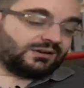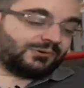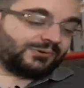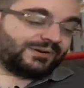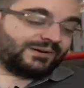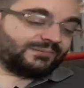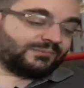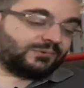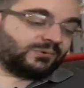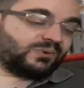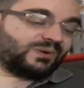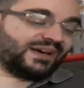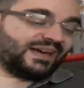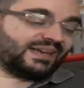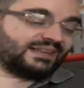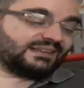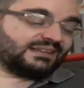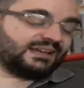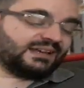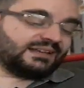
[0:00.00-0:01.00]

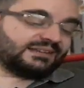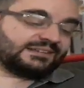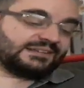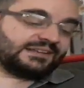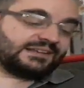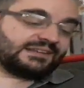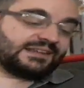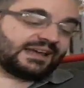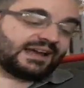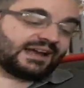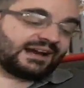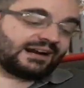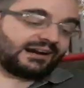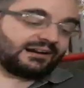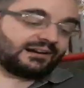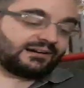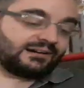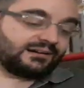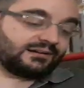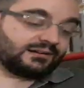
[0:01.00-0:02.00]
Wait, see
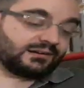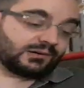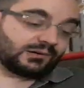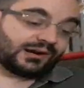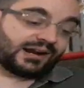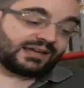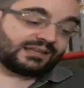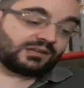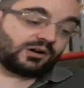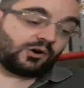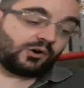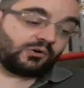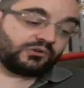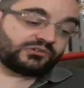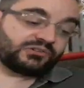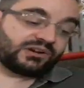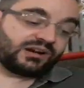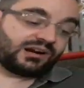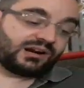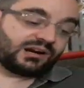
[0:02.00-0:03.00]
there!" cried
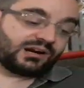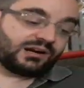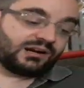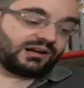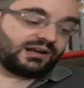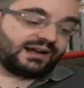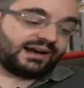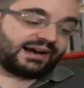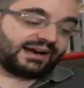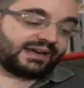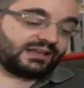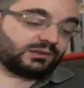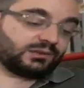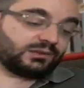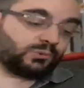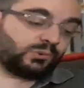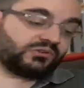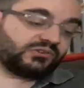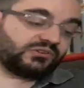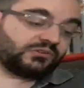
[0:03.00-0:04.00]
Oscar. Ahead
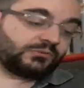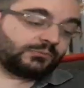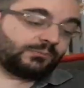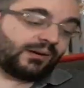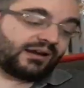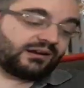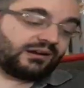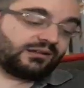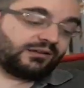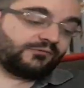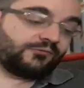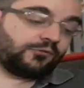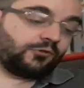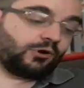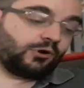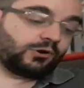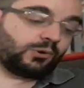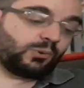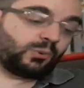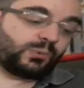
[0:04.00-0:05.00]
was a spiraling
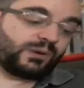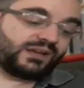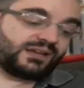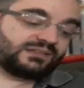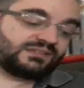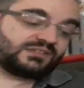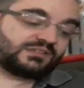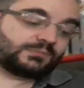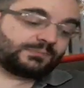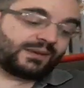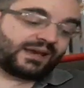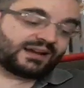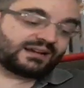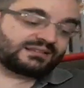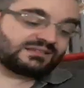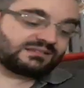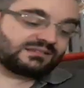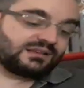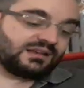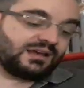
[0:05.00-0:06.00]
flock of winged
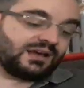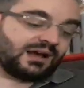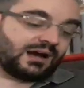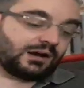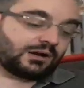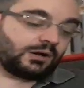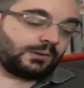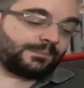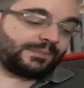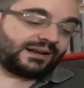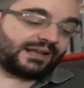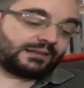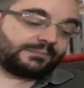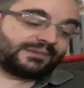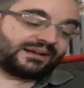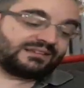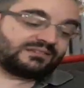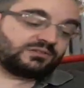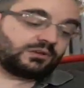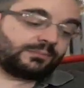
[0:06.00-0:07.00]
specks, accompanied
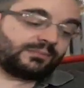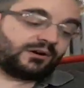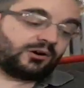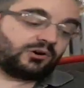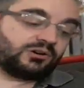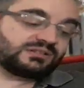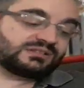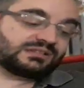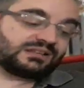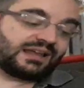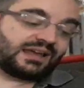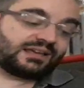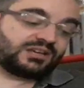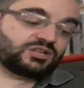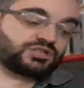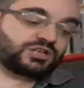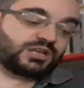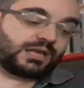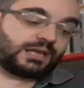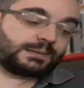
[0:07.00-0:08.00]
by some horse-like
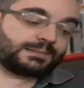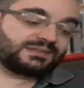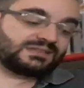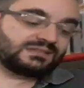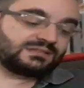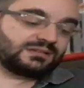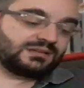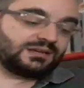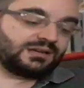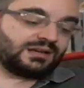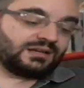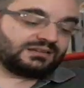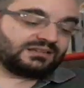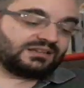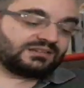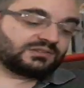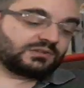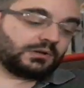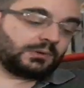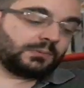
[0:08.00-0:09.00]
shapes.
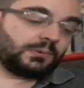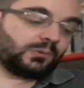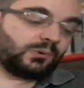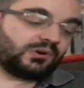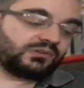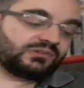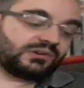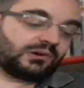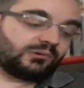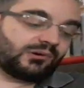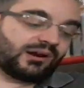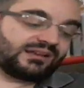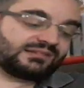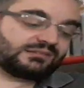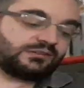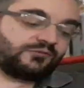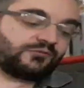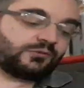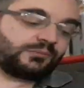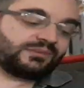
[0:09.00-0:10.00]
This group was
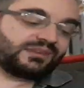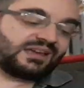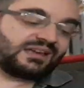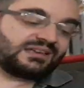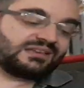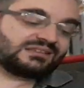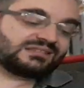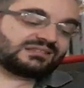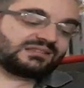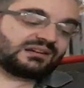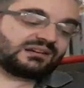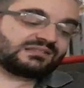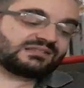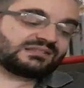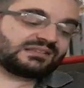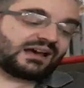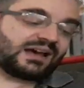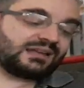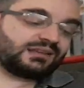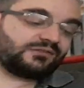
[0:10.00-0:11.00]
arising from the eastern
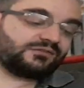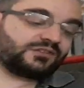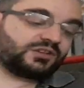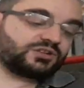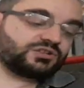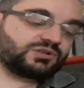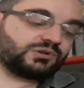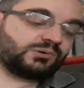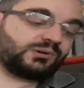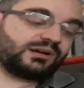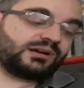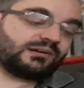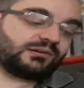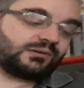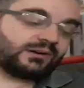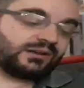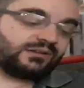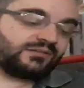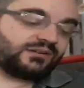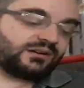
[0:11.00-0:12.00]
side of the Jewel
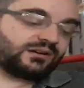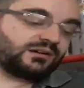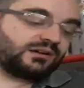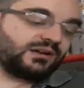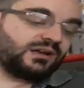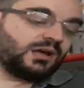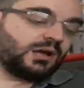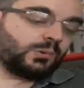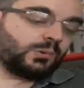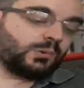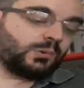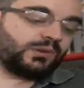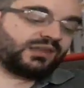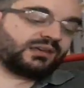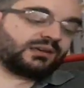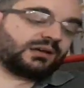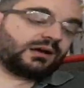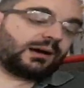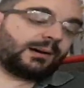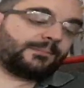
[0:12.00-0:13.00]
River,
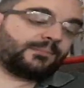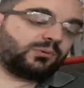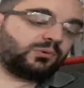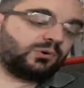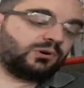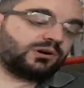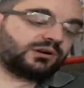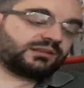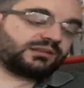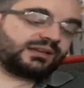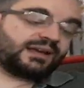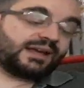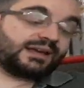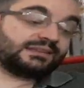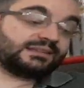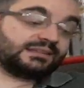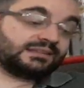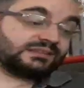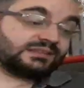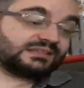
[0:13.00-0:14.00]
winging upward
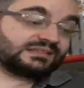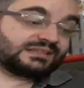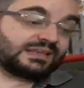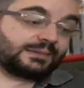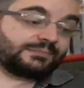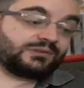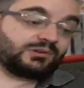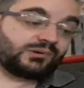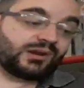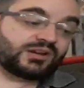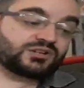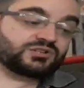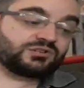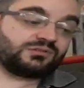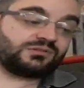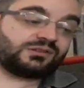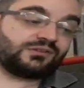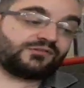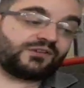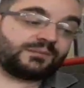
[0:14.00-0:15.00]
and in the same
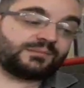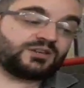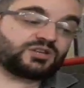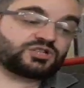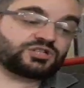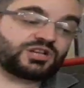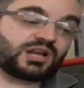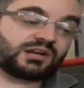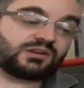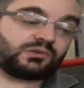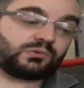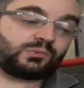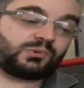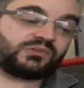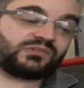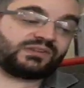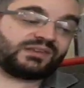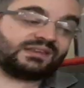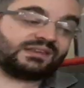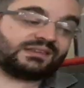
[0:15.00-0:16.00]
direction the flaming chariot
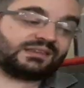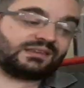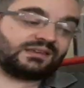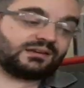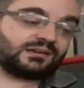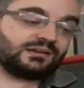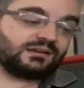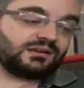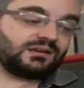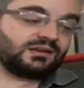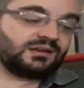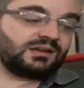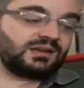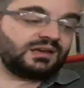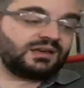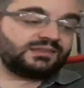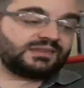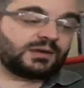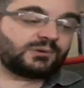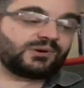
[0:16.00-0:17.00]
was heading.
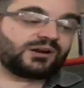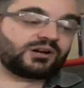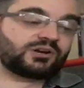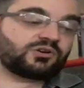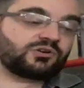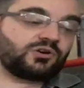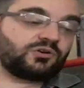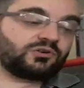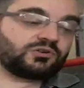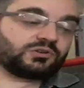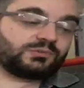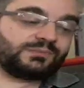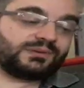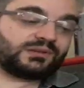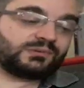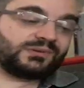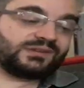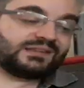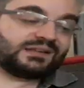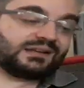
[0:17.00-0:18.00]
They were caught
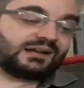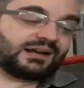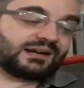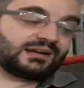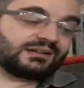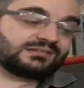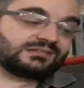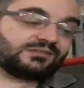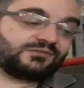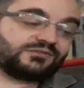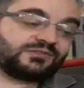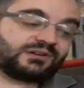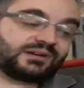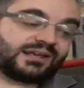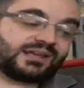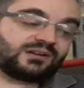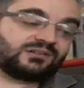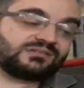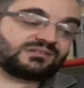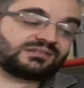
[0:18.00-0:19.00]
between the largest of
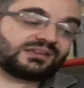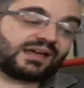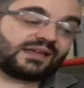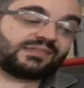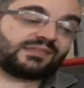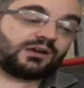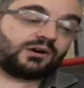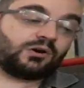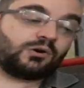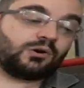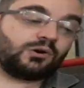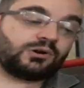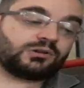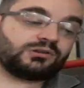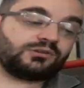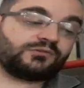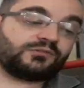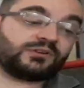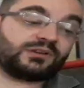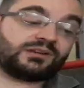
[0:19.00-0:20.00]
dragons and the
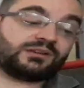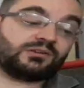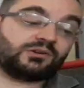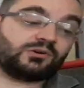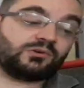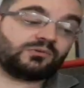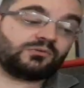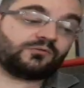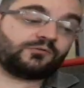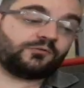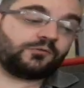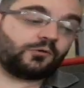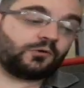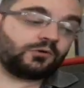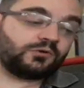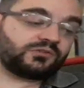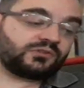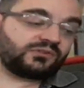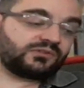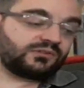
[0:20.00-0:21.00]
horde of unknown
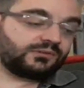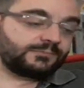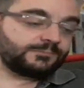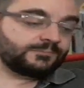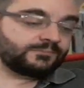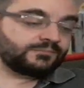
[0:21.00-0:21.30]
foes.